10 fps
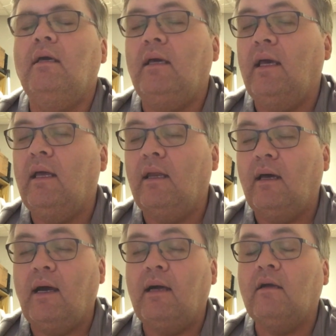And uh,
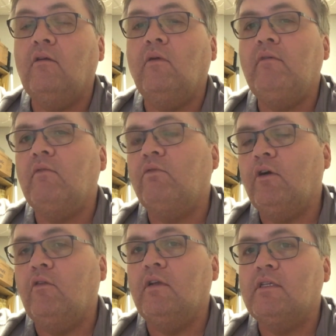I go even
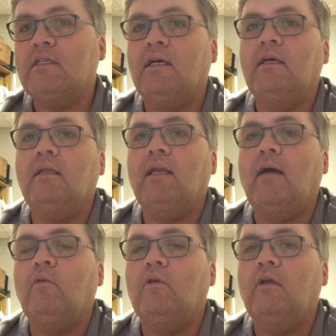further to say that
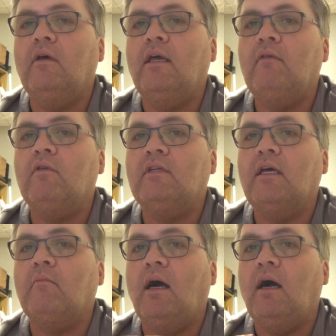I would uh, even
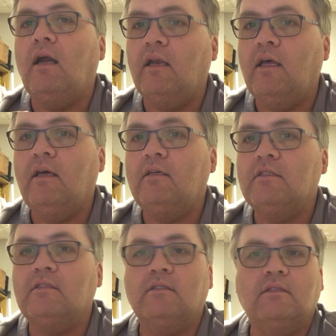take my
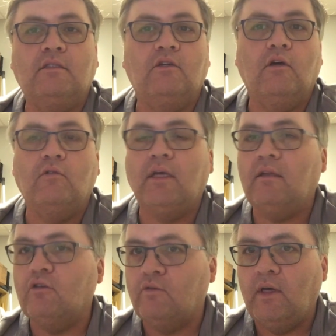holidays, you know,
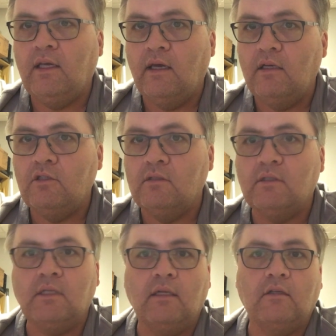take those
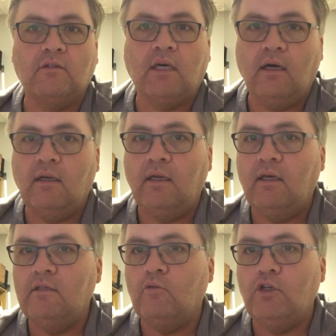vacations, take those
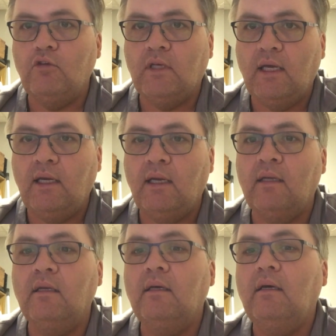holidays when you
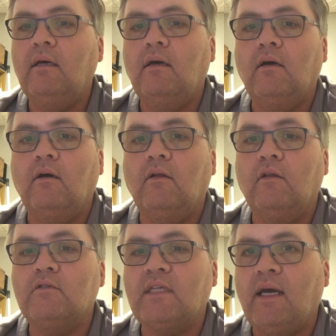can, uh,
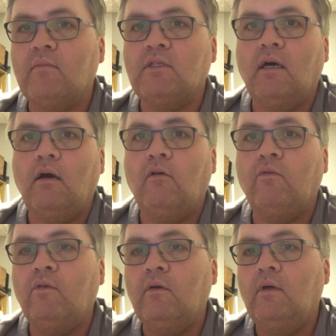those times
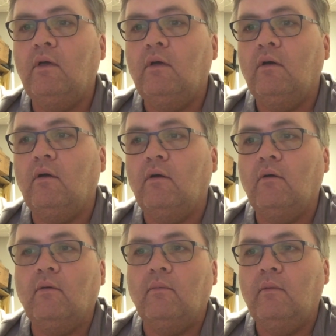off. Uh,